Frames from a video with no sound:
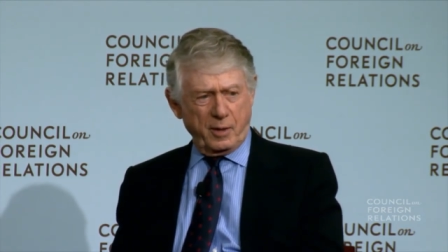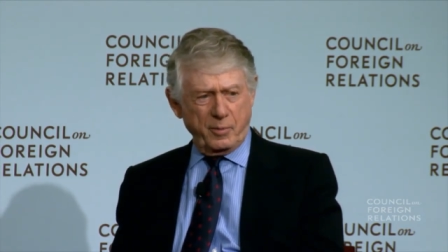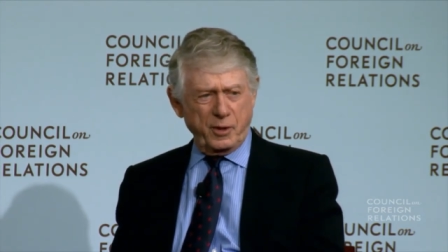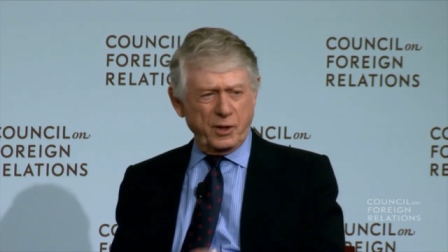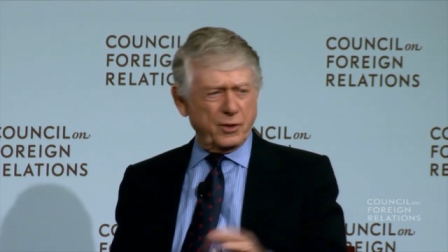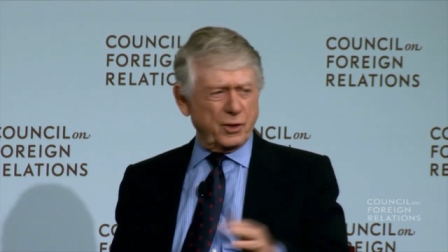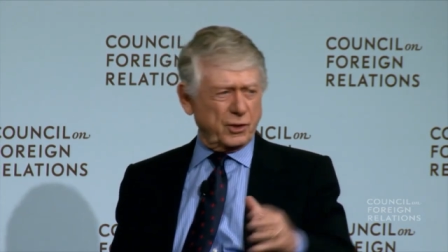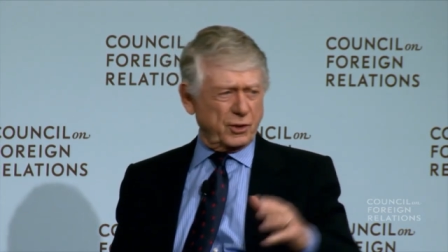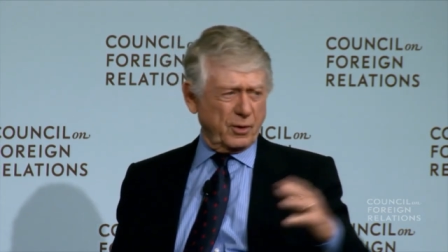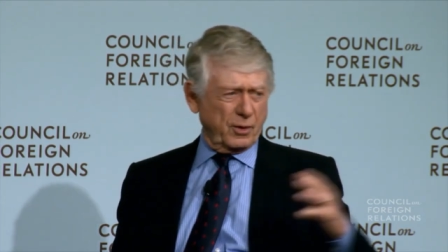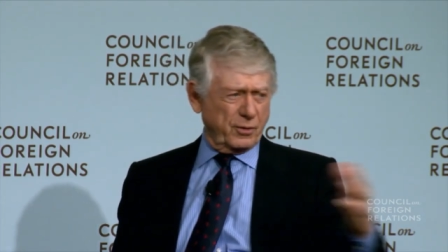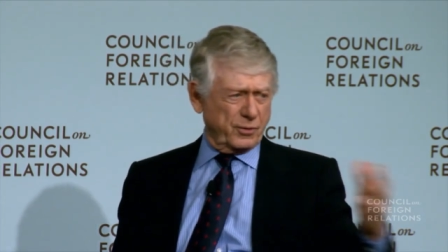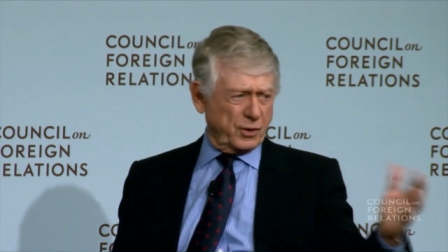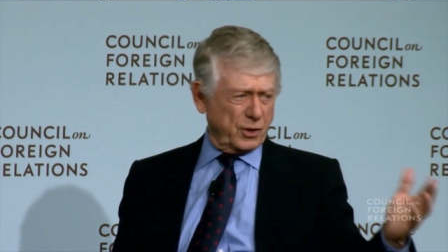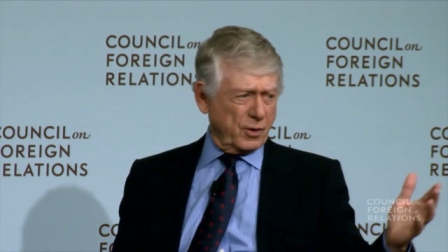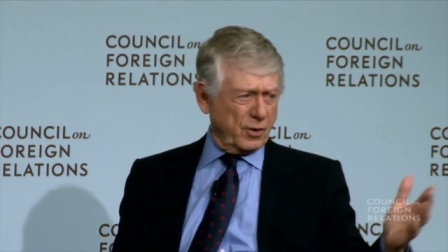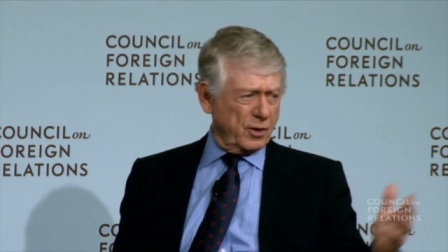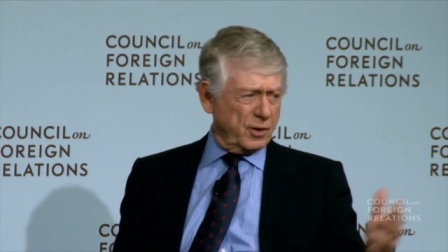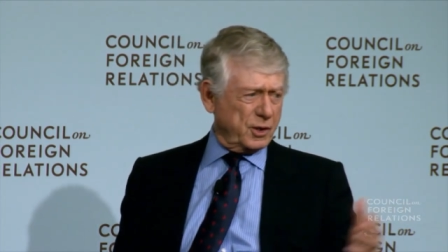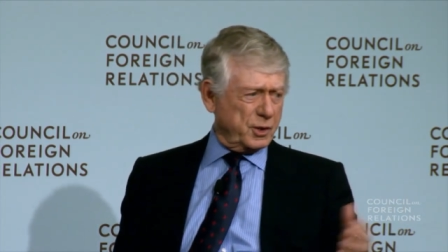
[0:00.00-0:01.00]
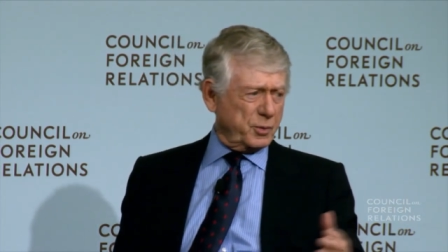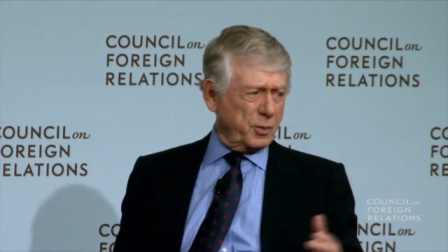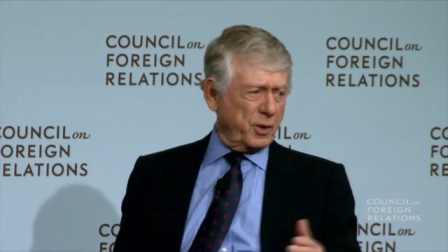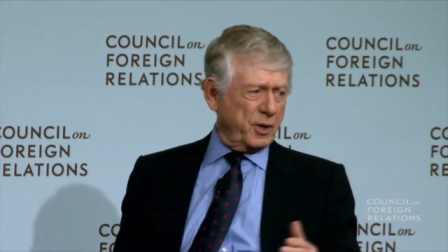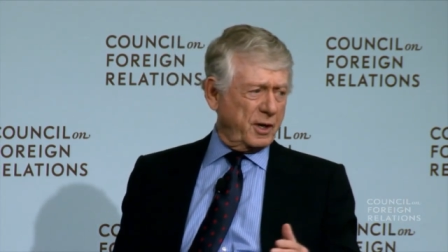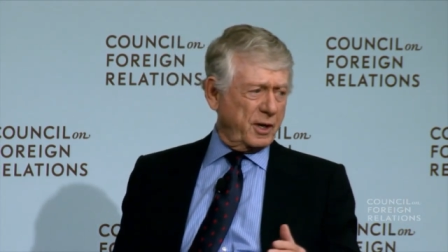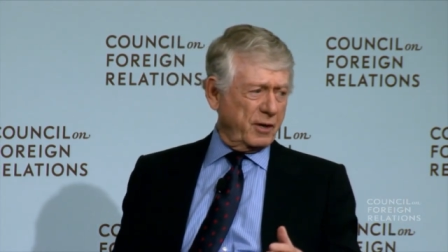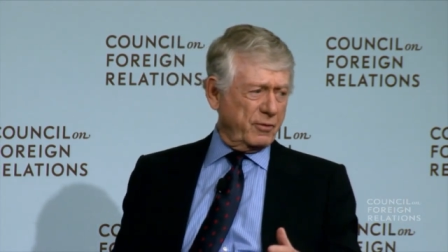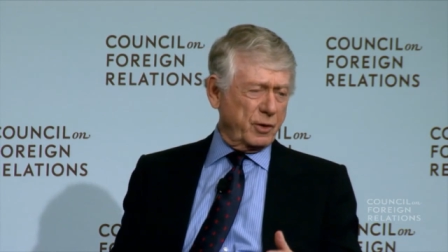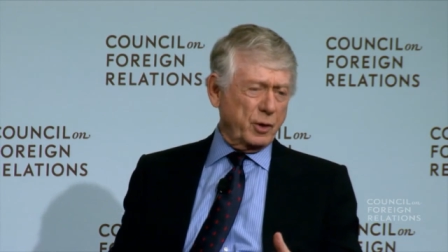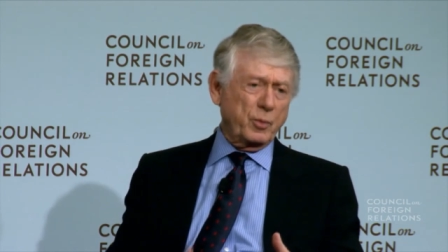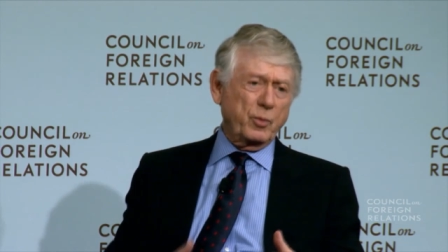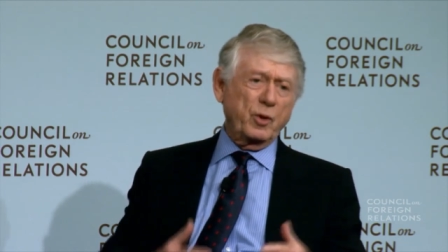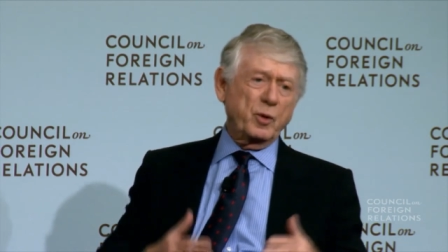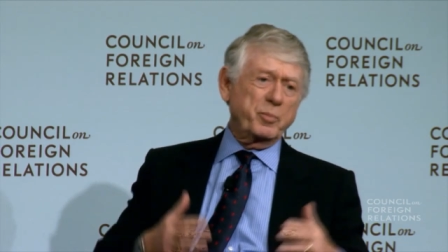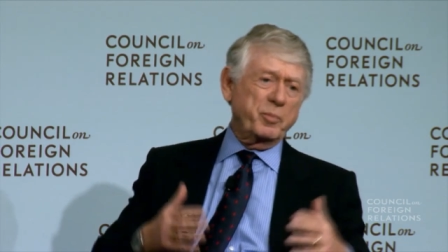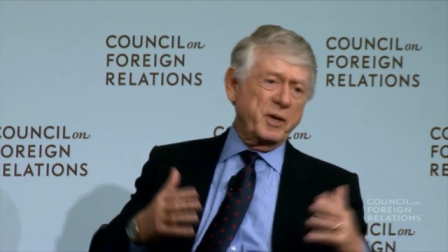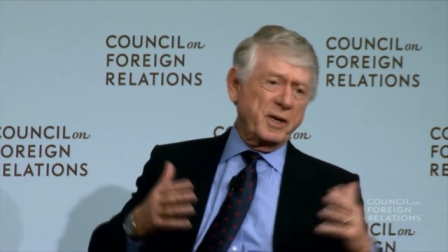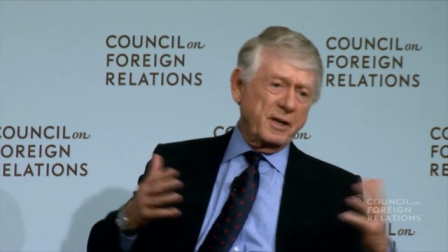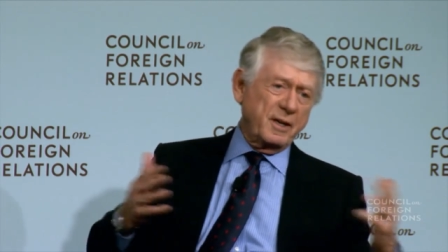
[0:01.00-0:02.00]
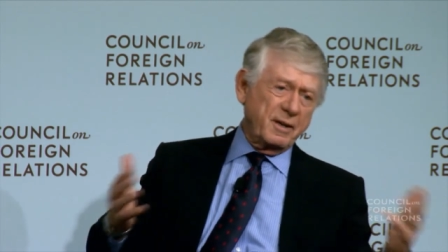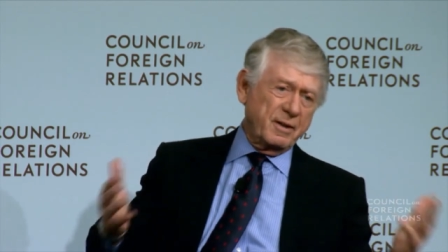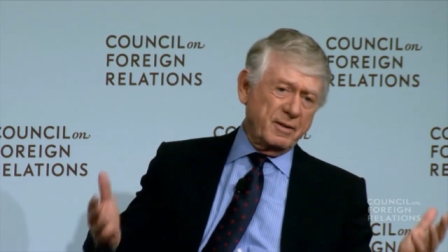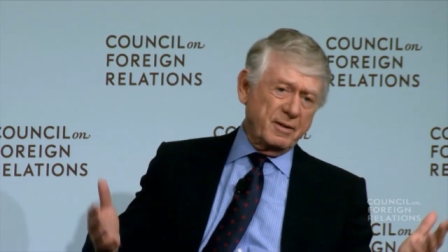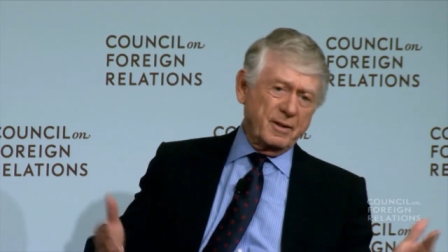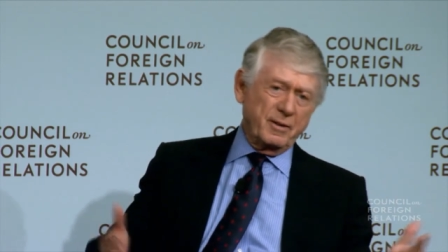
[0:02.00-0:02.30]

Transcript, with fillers: I mean, the sort of stories we covered would be